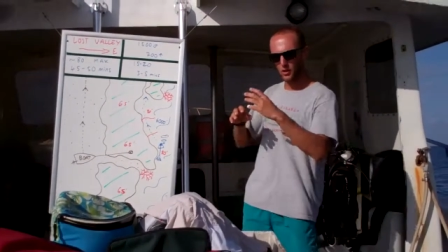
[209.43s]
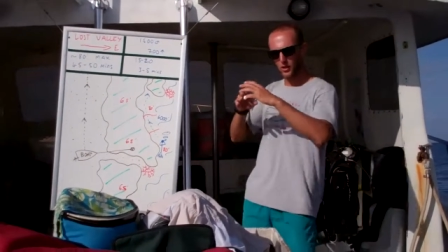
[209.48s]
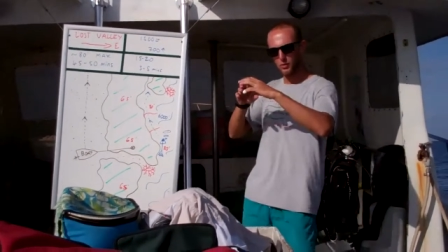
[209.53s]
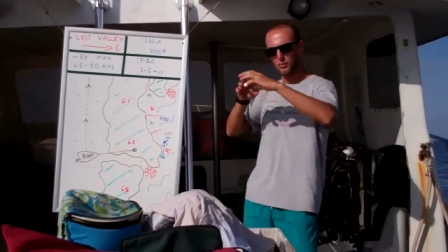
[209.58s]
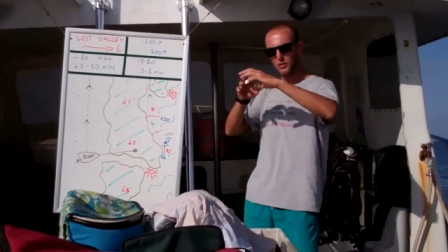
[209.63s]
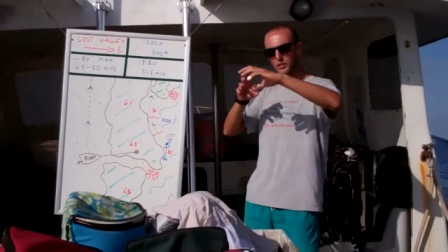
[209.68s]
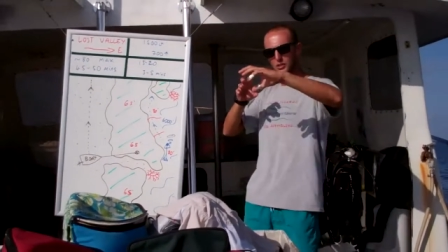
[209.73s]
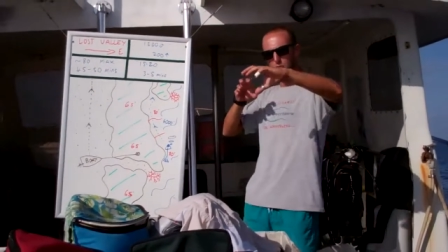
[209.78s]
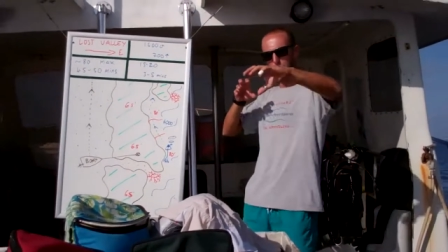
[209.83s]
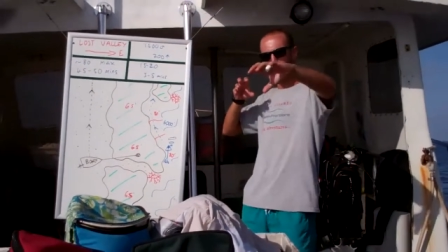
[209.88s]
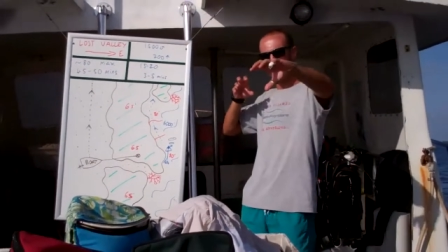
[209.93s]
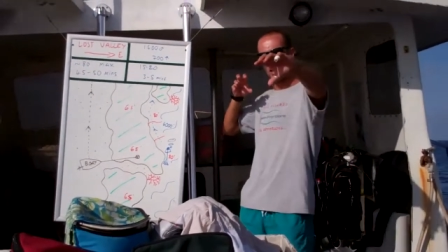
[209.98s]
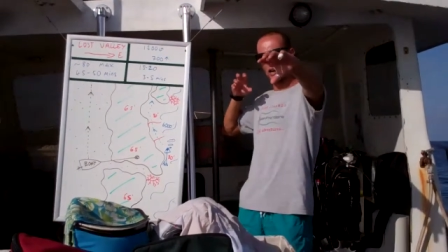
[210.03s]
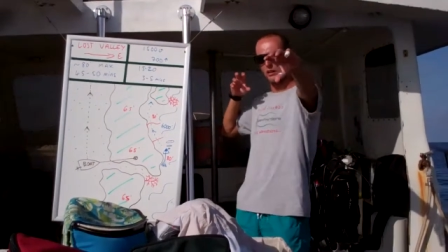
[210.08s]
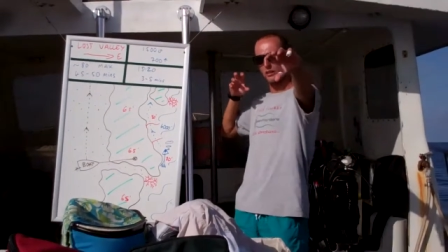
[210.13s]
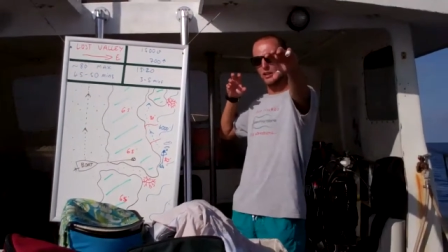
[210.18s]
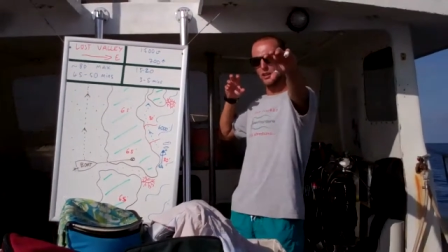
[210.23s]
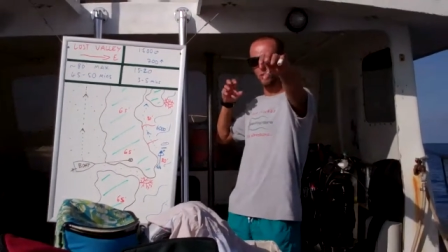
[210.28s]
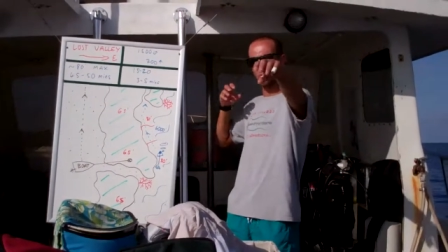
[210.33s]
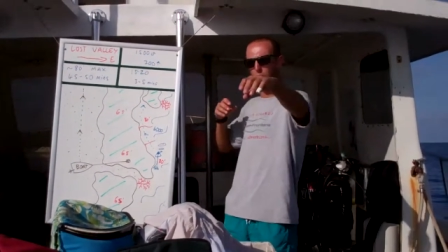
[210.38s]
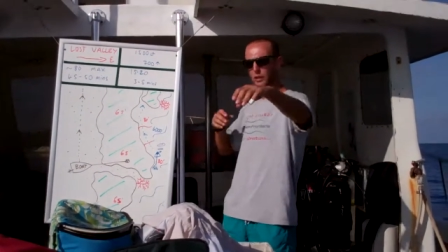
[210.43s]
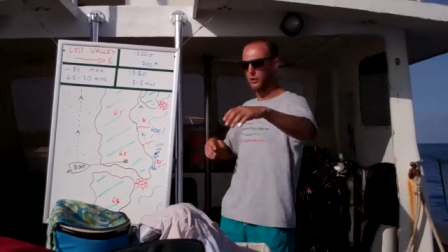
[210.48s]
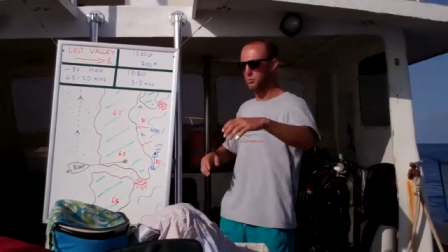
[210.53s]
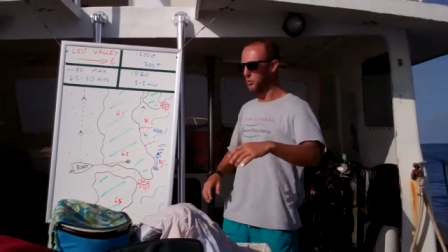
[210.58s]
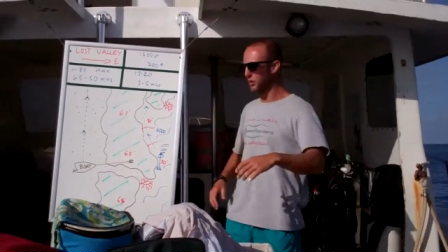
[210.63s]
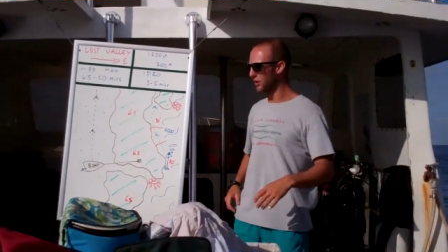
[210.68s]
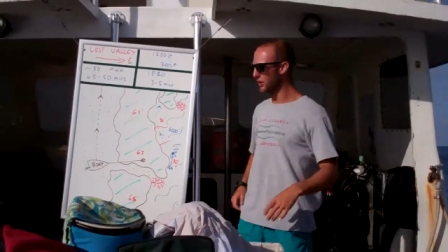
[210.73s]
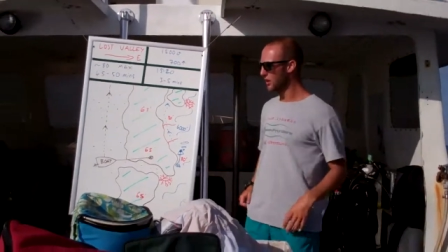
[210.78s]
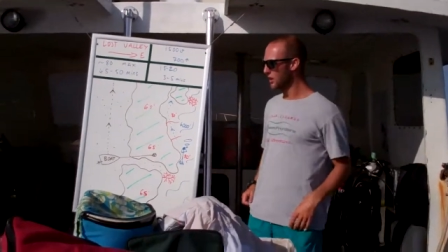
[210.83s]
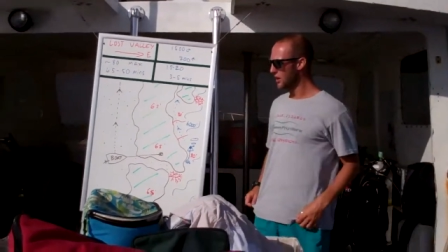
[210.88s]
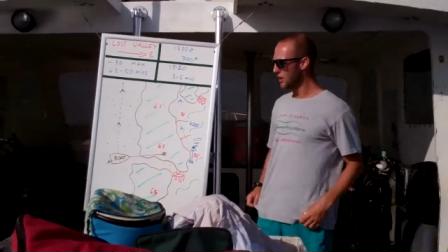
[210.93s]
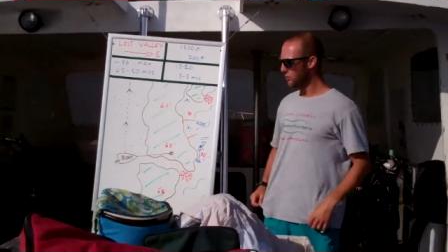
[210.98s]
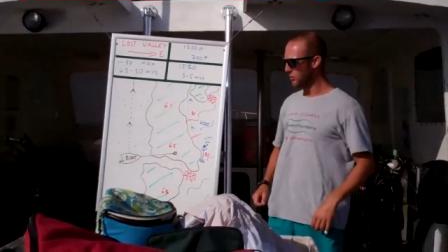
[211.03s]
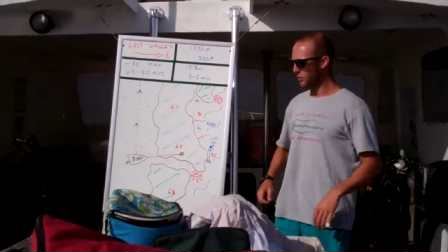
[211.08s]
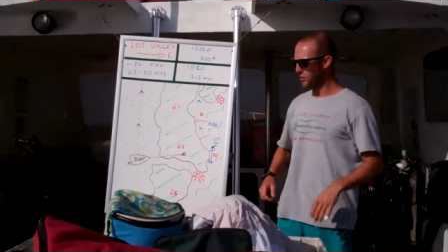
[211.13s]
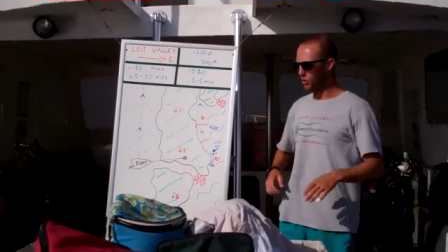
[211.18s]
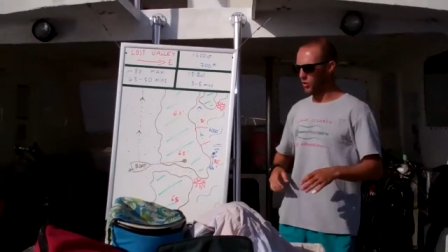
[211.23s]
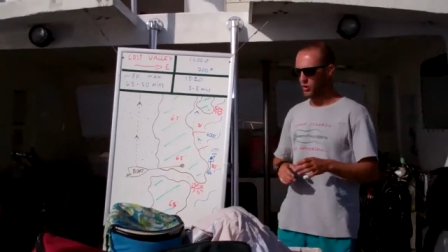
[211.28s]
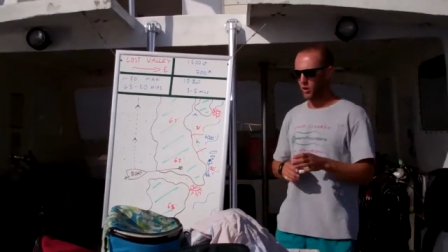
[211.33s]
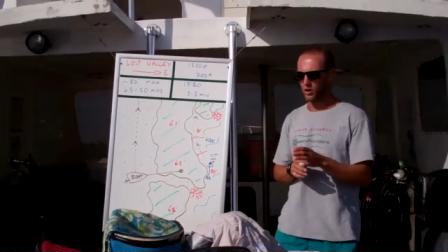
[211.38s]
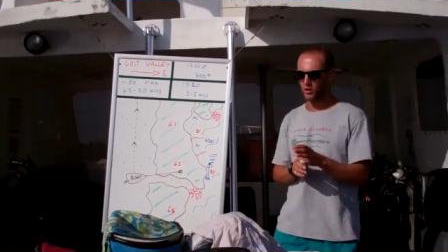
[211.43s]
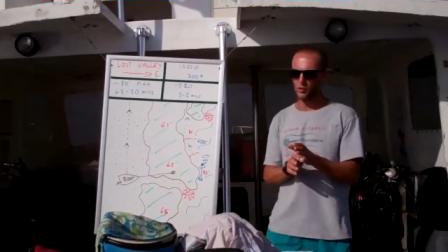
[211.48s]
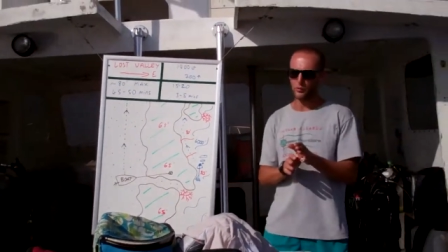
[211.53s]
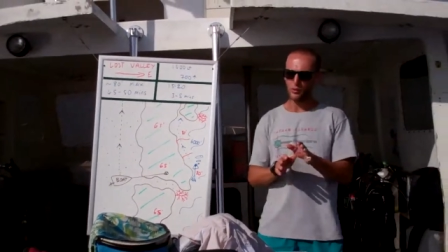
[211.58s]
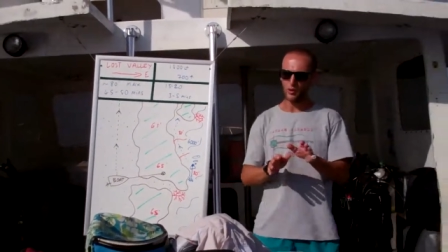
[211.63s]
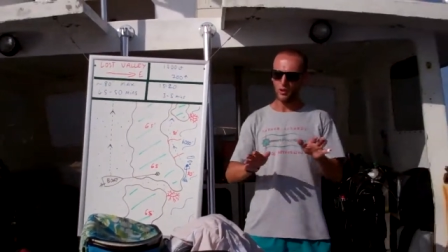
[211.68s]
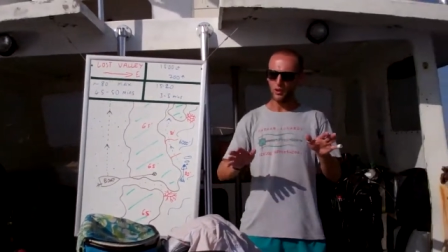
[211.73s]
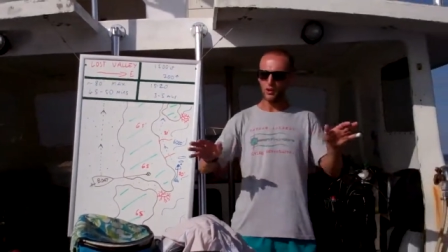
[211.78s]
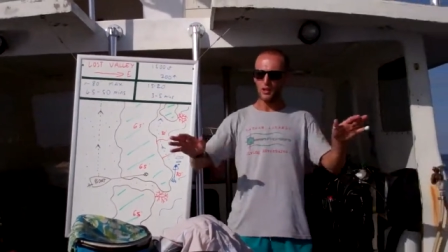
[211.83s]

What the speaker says: kind of be spread out a little bit, but not kind of